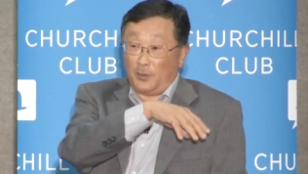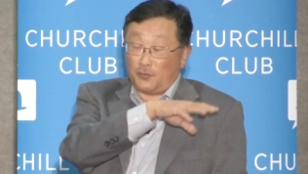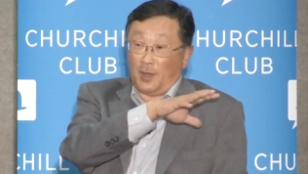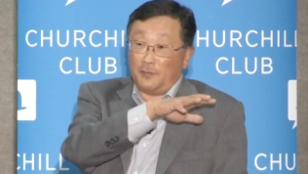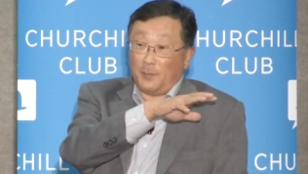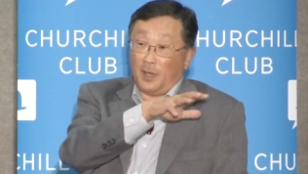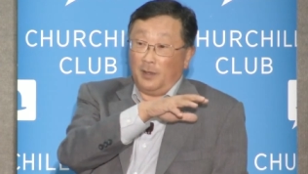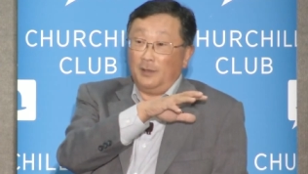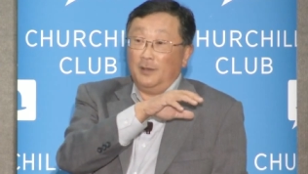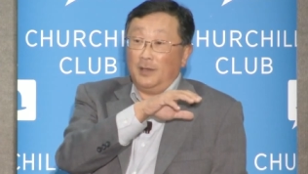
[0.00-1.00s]
drives
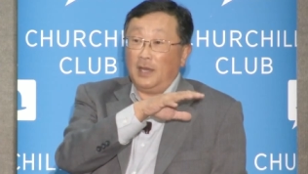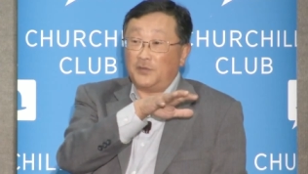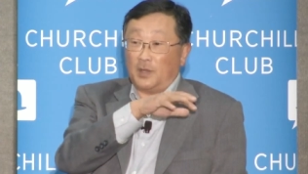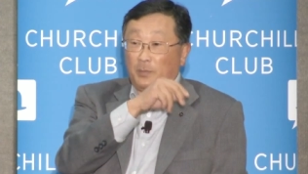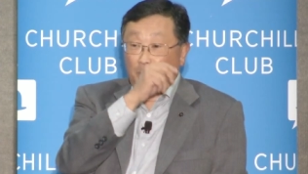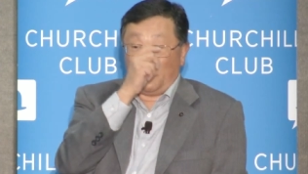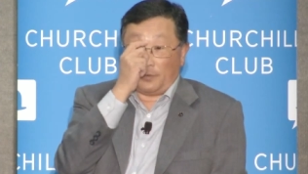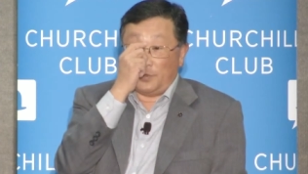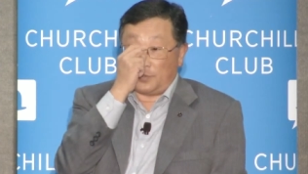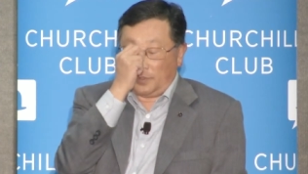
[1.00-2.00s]
my hence that people
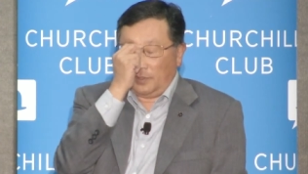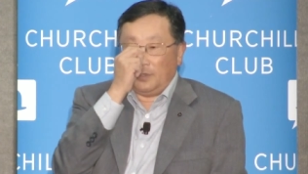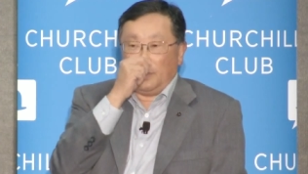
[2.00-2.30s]
crazy,